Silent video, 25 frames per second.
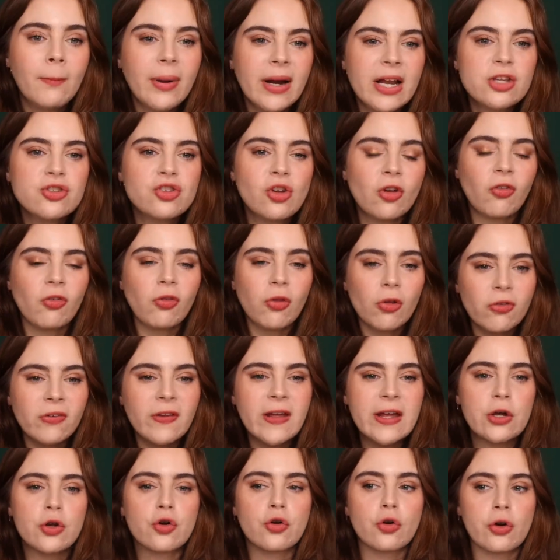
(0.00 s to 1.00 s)
but it just looks
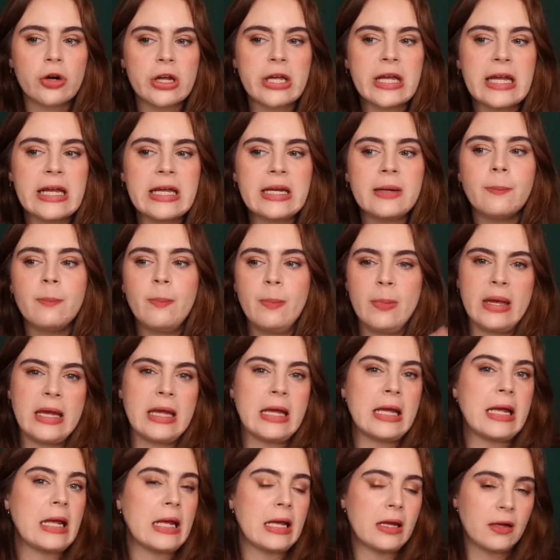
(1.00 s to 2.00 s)
like green
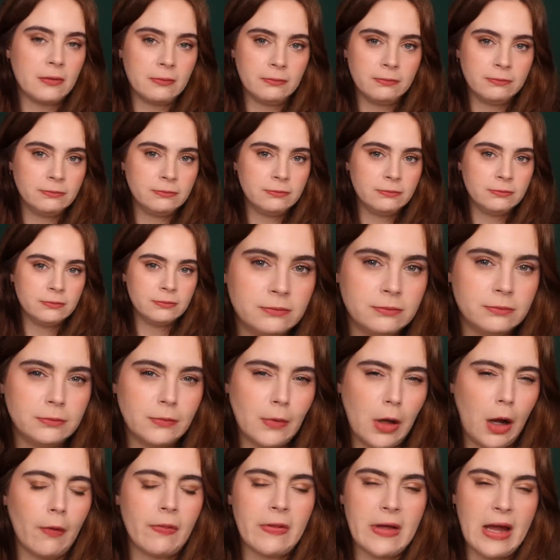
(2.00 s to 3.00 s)
pea
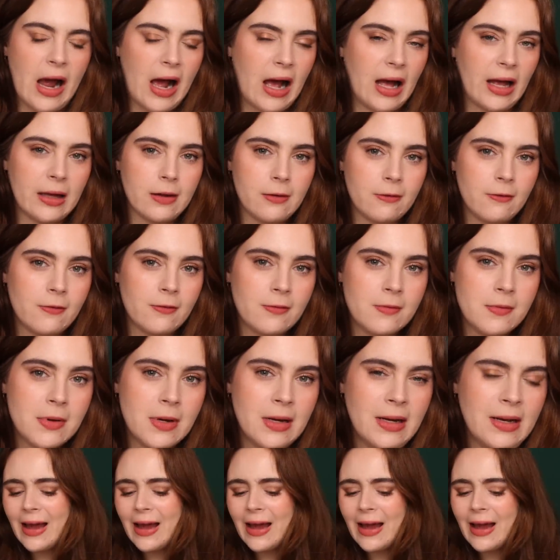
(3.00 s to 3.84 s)
on the eyes.